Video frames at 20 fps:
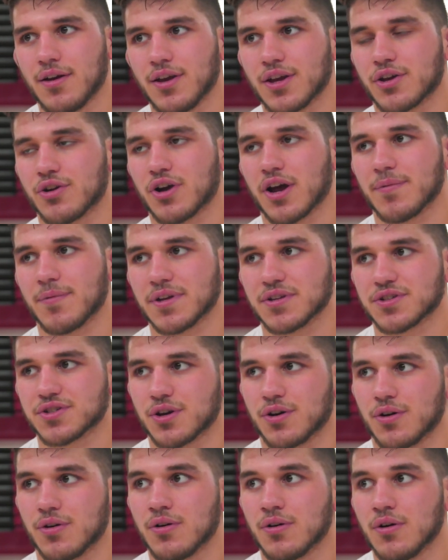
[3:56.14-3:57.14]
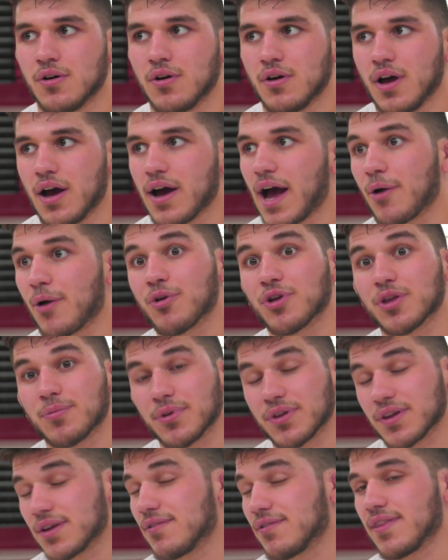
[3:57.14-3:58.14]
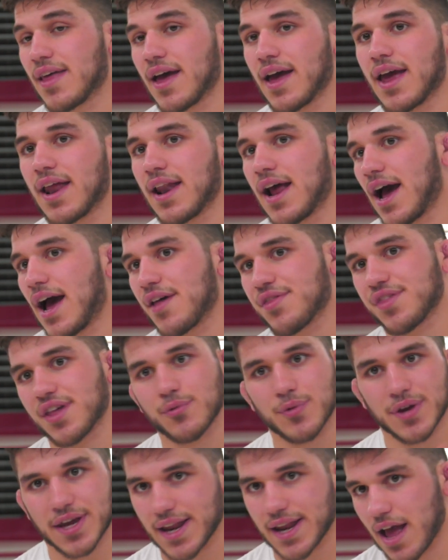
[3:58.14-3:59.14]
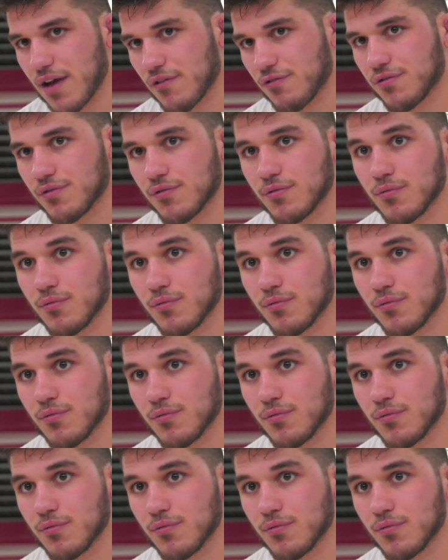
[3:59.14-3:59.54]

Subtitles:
You know what I mean? So I really believe in that, and I think we can have,